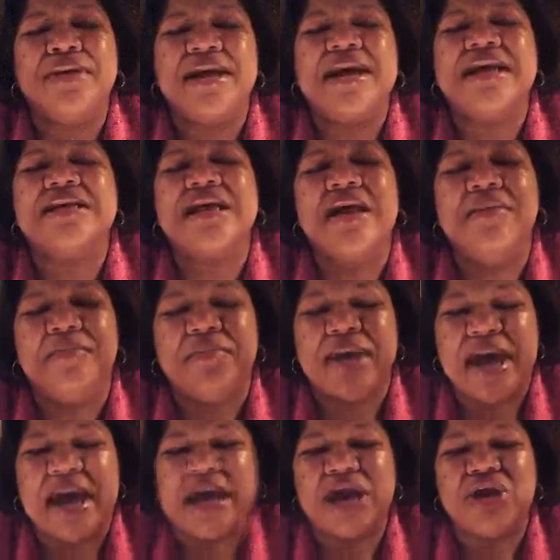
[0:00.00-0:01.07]
Please, I'm
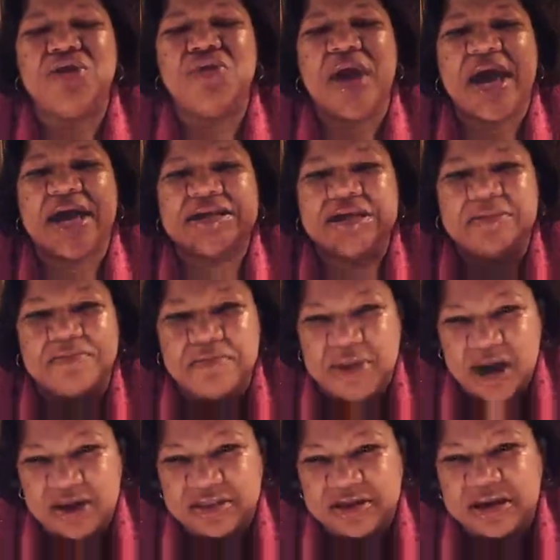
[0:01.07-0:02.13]
begging you as a
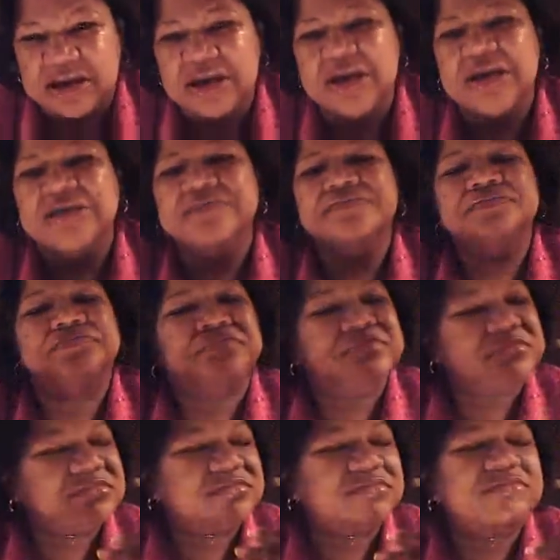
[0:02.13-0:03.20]
mother.
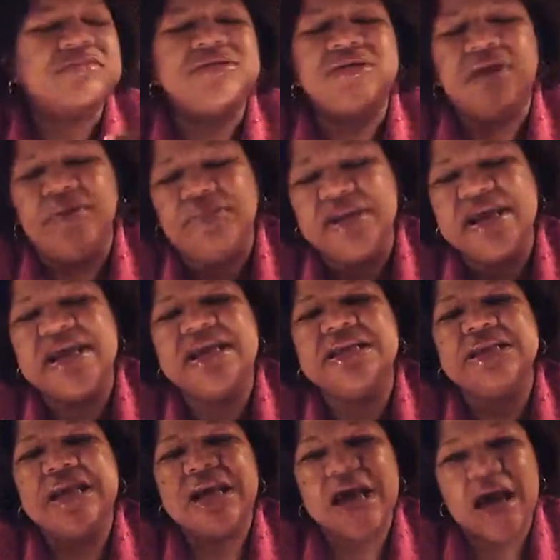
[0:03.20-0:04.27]

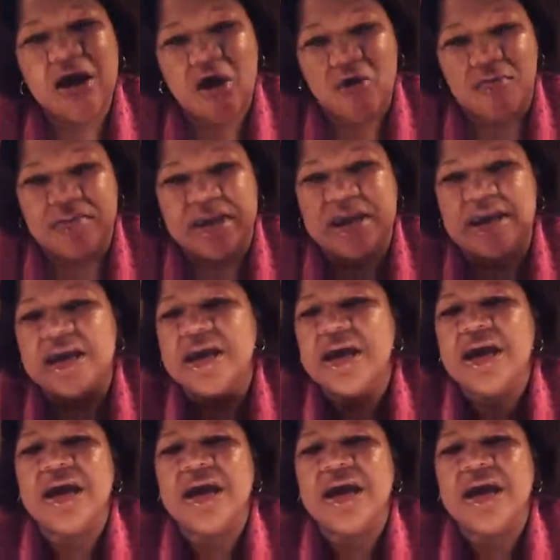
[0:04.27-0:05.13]
Please help me.